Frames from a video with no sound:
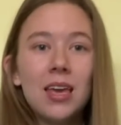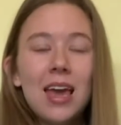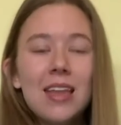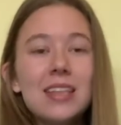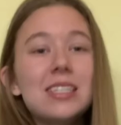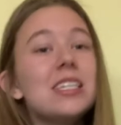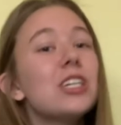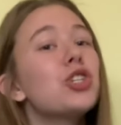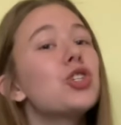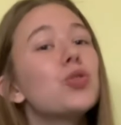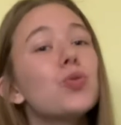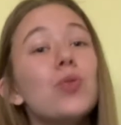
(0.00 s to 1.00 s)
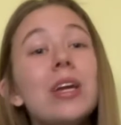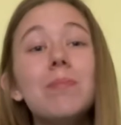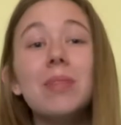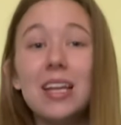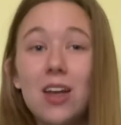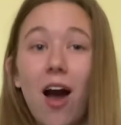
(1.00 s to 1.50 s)
This is
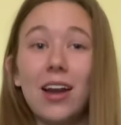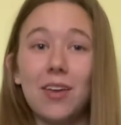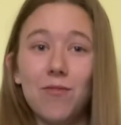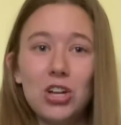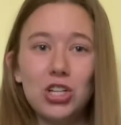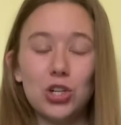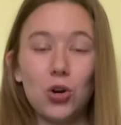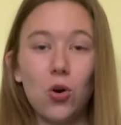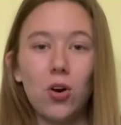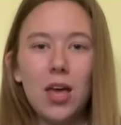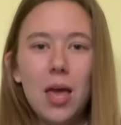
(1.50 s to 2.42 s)
extremely non-conventional,